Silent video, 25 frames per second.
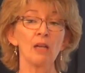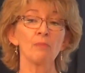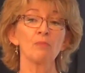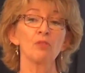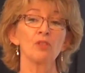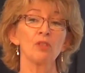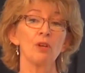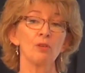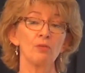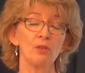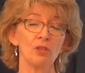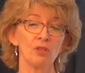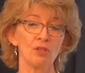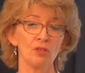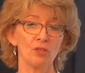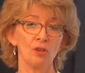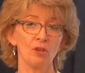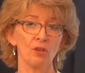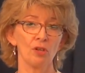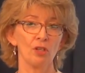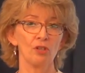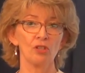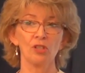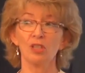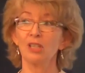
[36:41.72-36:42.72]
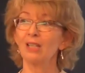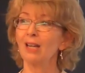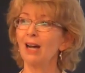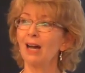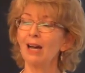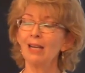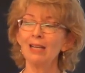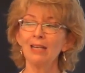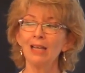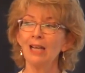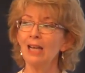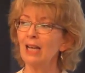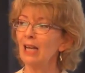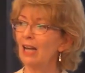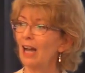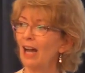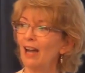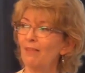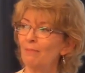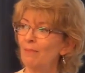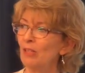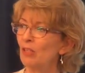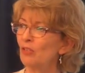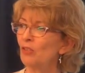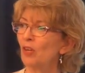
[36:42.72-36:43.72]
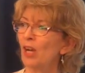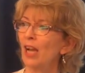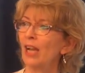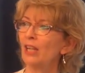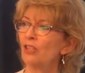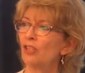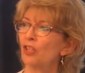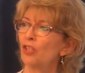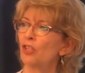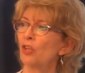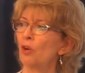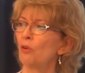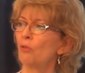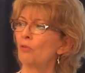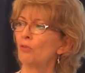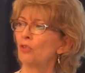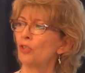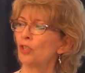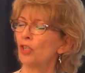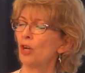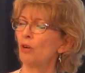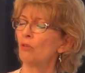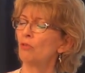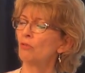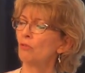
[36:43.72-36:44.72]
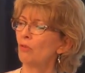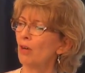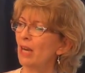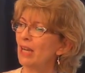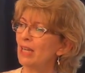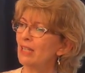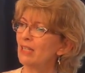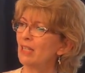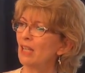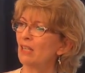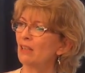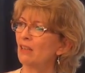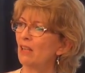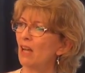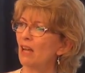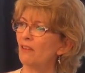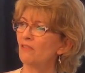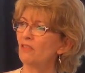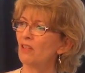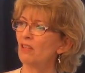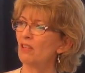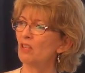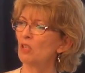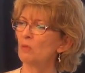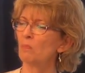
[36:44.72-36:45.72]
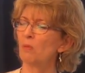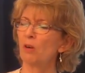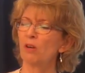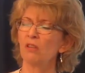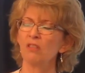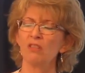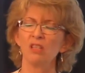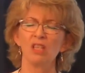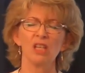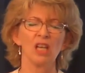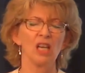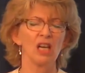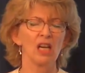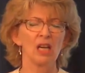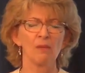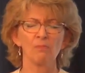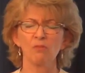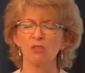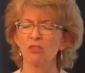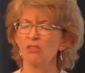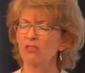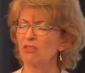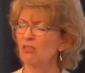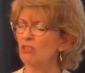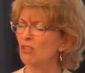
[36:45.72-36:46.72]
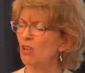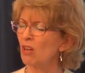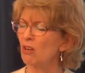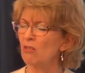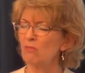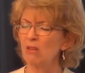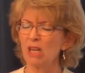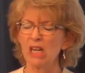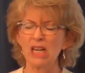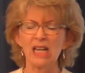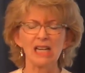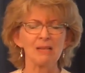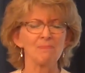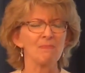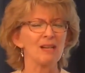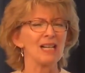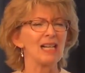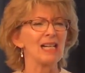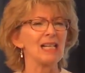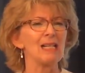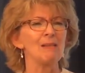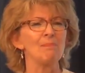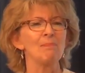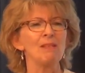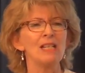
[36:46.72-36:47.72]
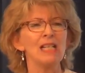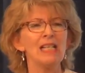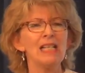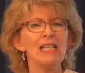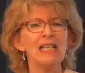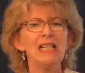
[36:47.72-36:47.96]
I'm so discouraged. God, I've been trying to so, show grace and love to this person, and I'm so, I'm, I'm,